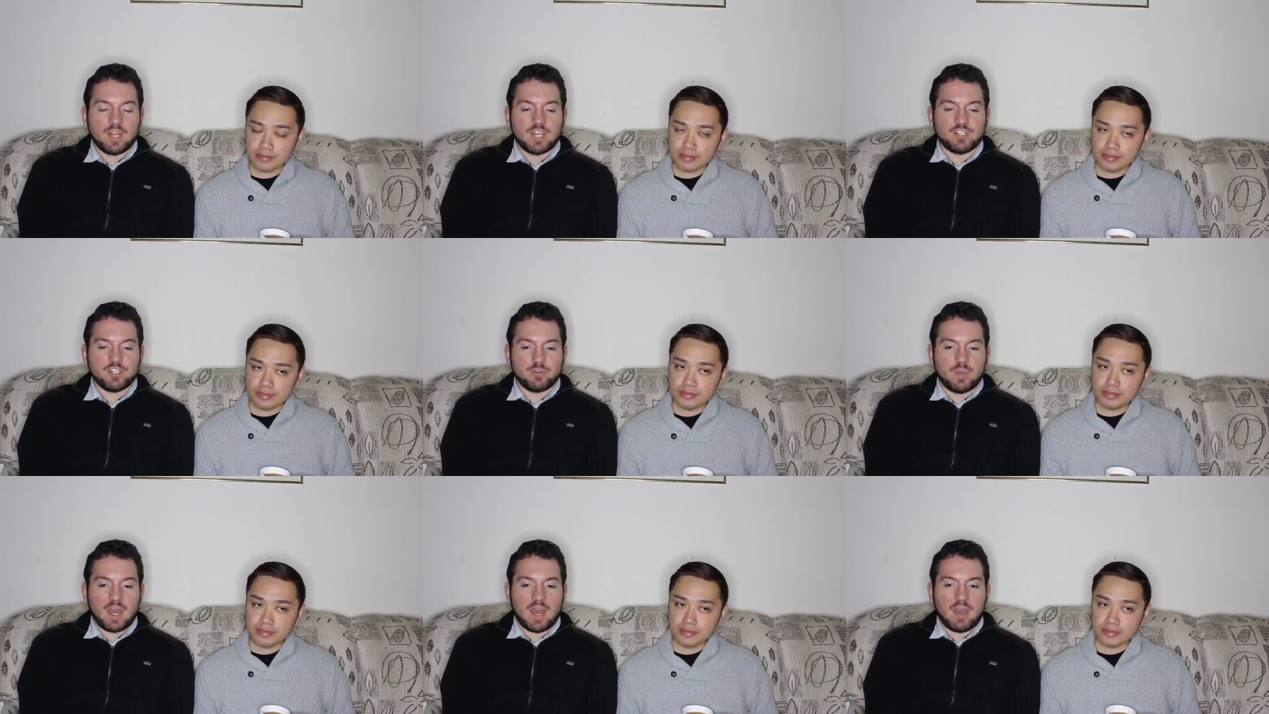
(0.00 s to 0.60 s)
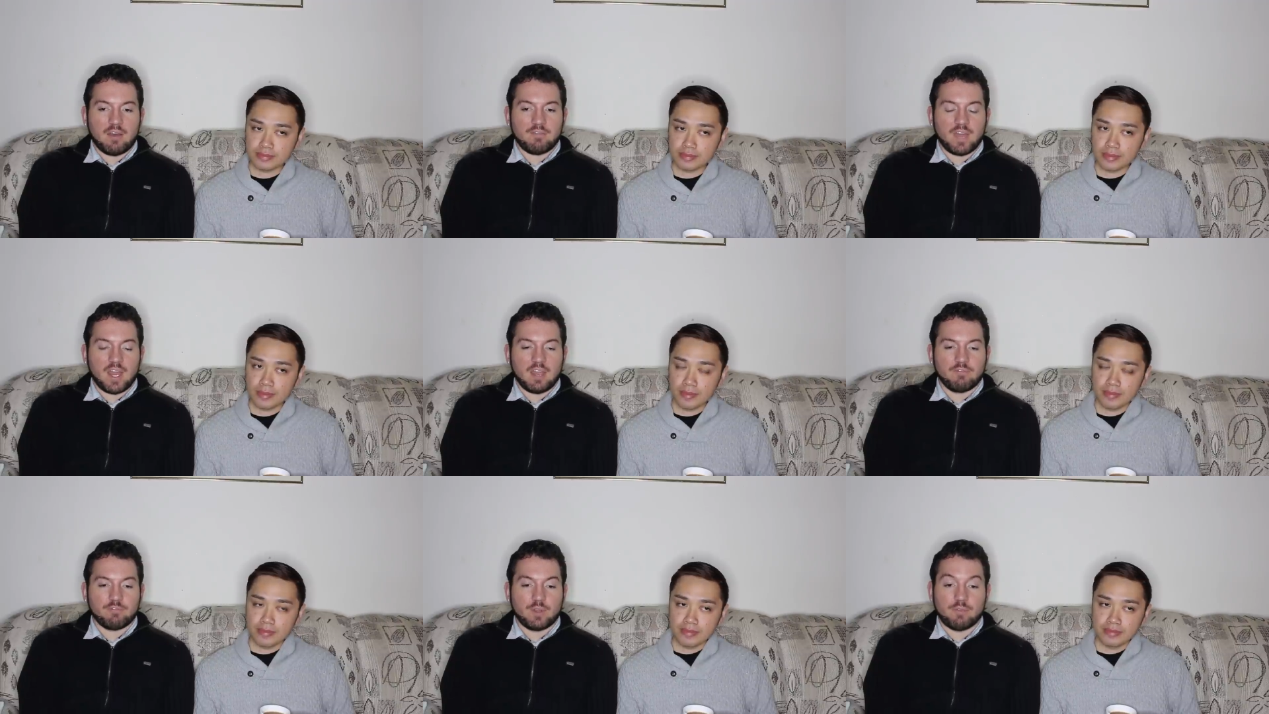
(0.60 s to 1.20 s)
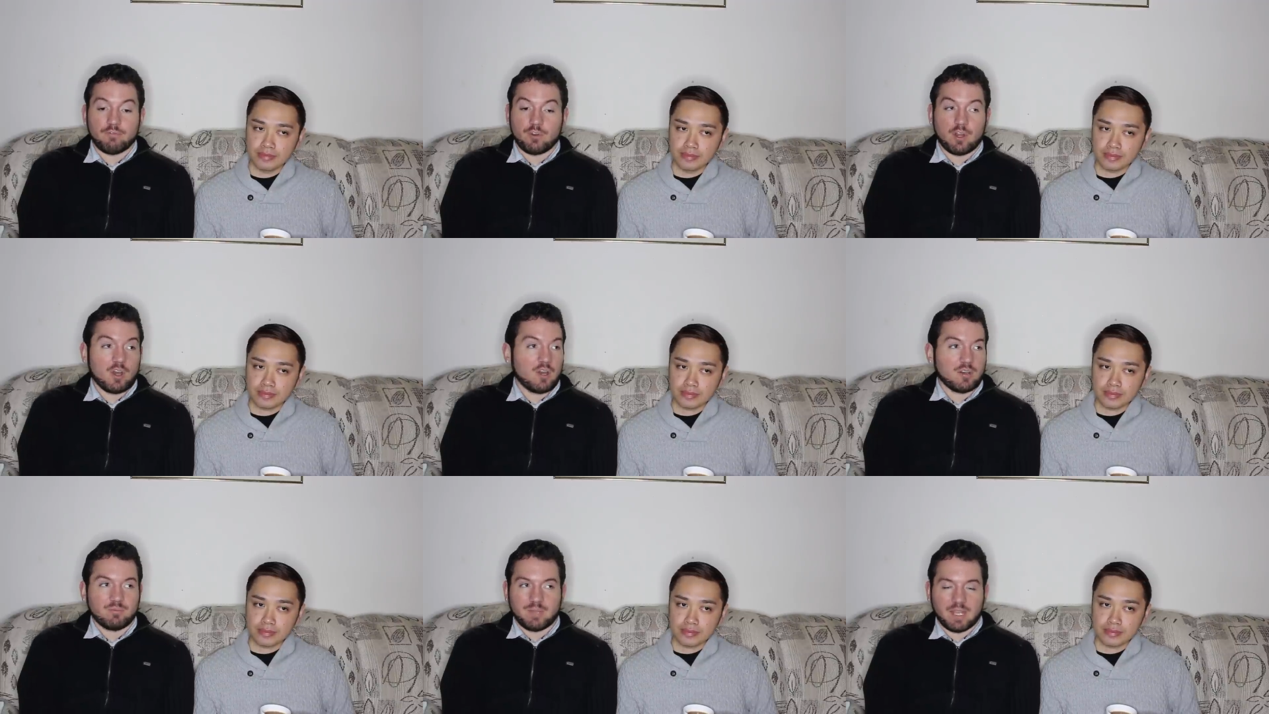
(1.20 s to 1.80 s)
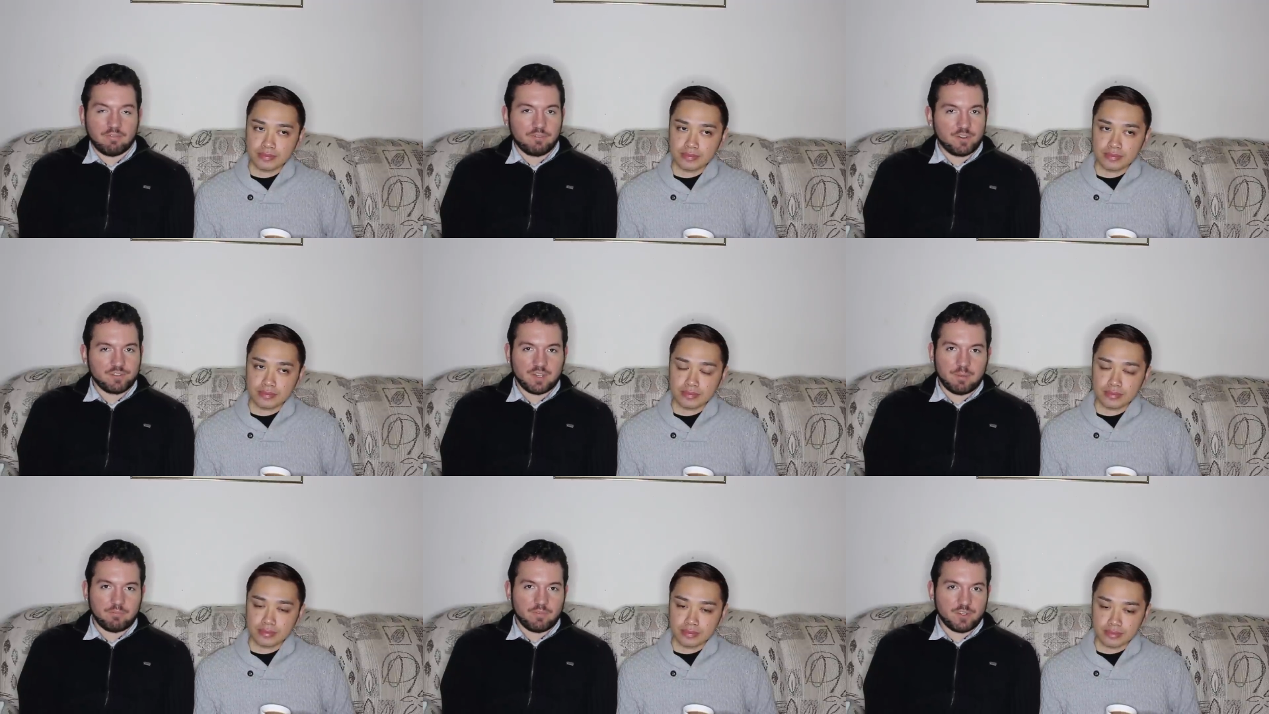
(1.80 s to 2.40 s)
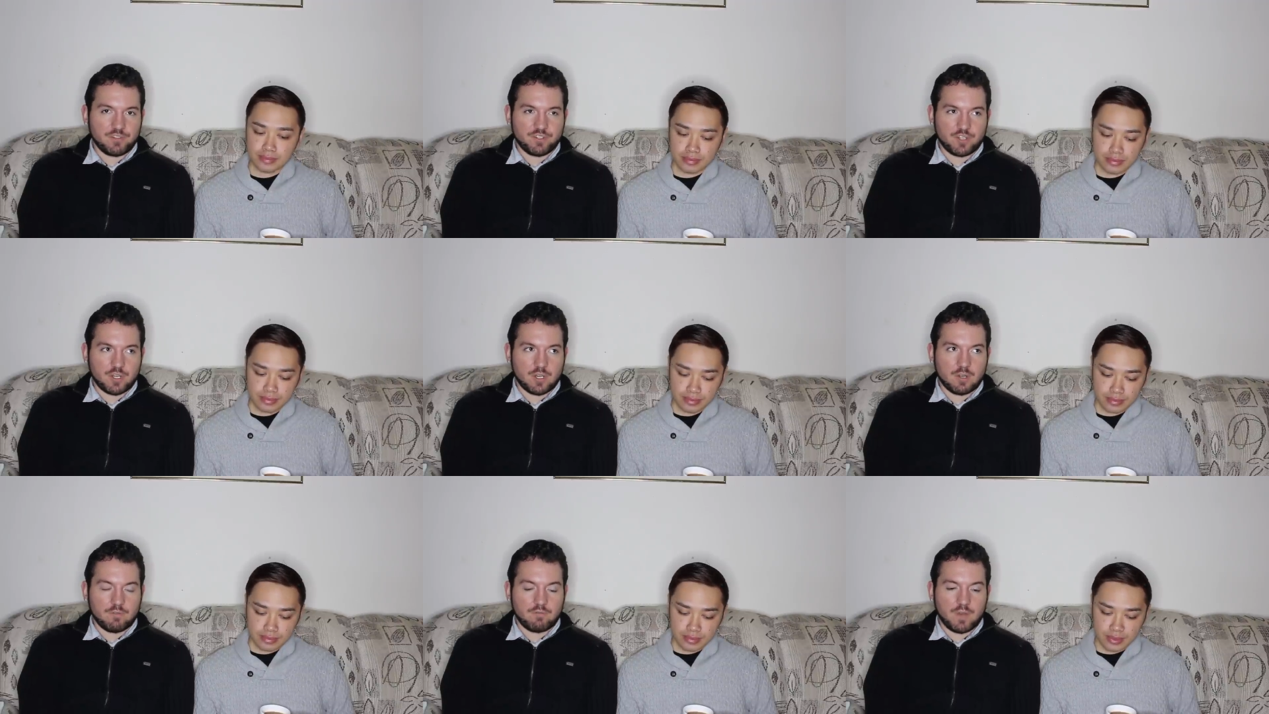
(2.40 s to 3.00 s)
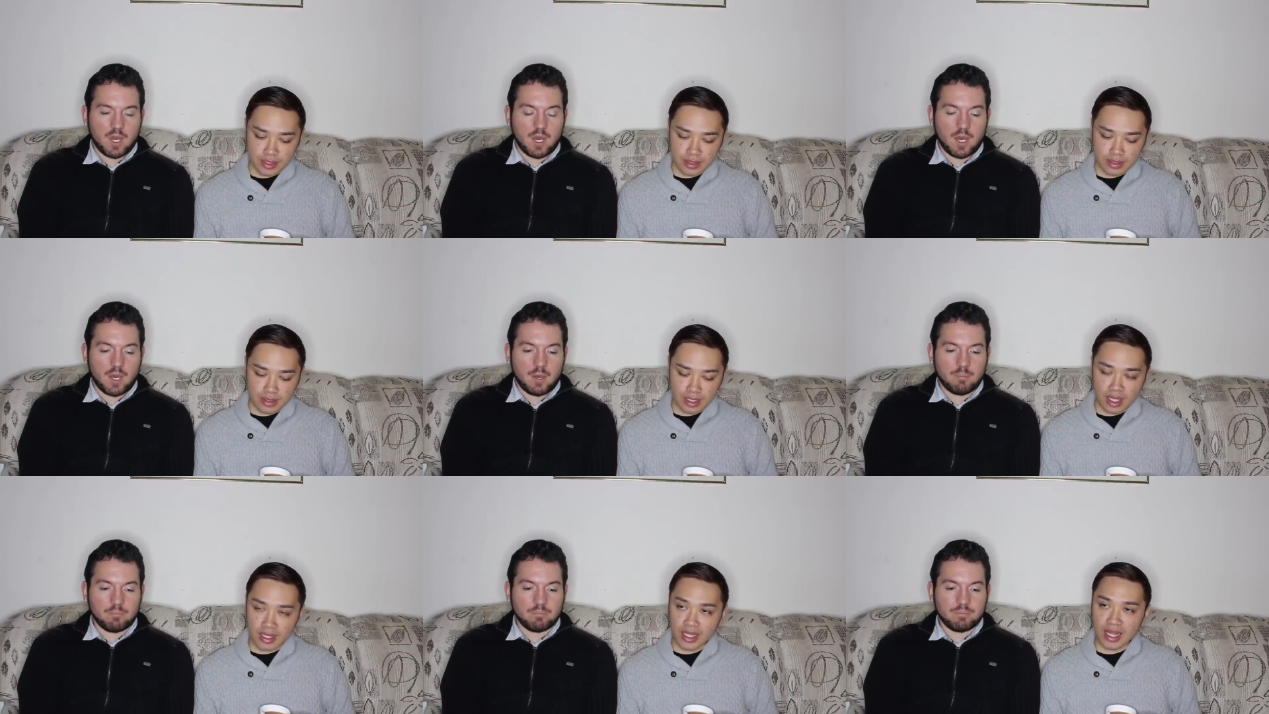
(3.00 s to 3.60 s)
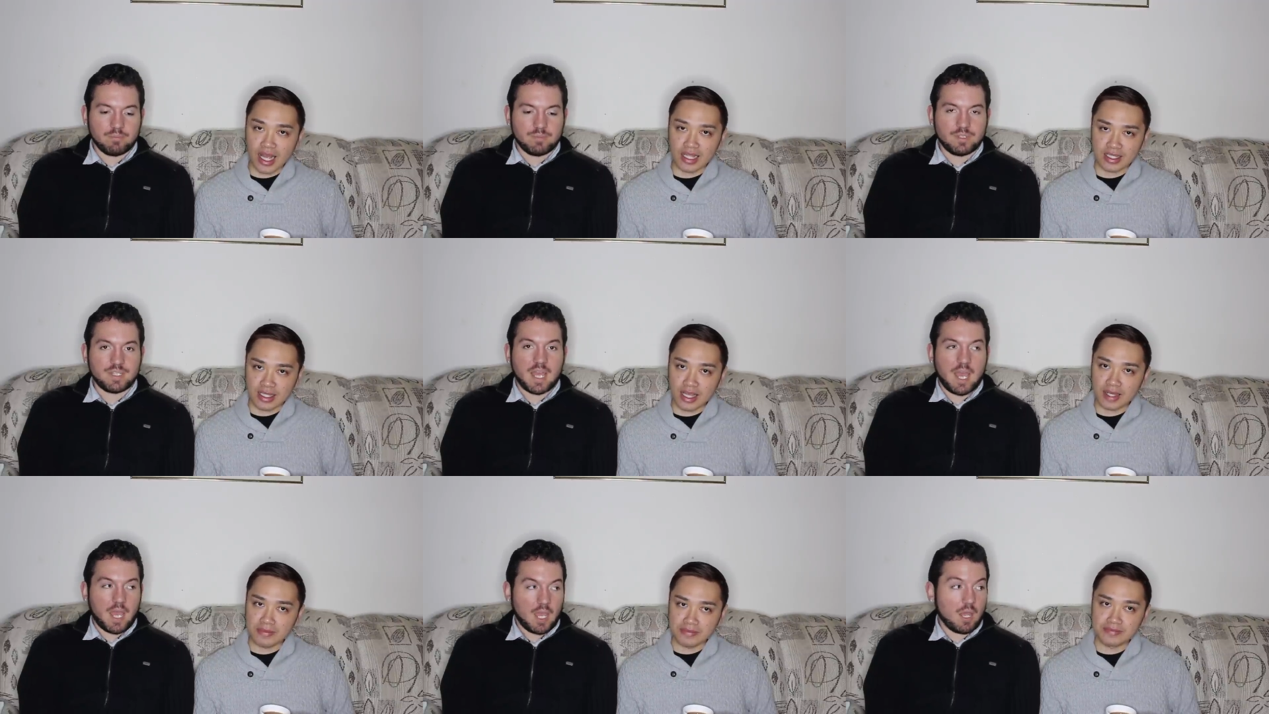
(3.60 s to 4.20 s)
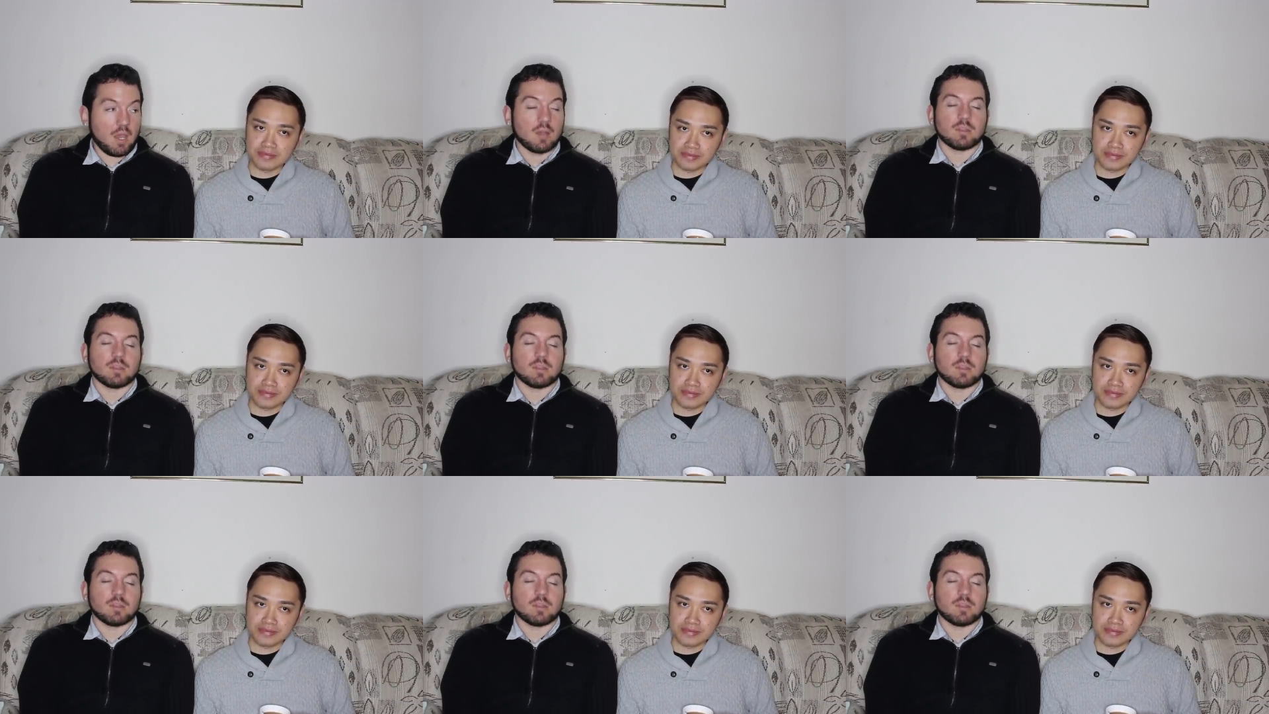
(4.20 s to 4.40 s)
Speaker 1: they do have a free for all, like first come first serve um, on the last day.